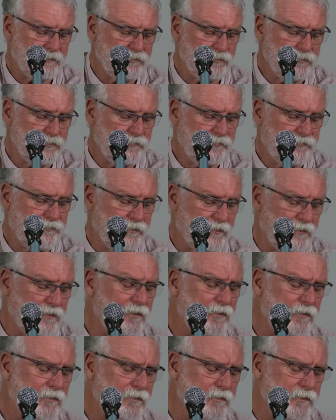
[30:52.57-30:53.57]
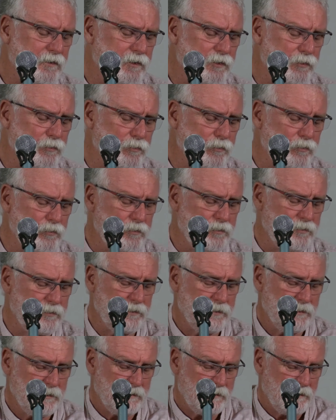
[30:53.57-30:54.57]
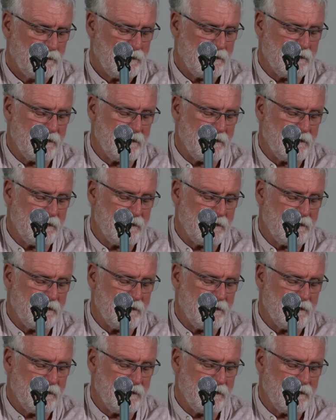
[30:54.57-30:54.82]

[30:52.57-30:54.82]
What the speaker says: do for you.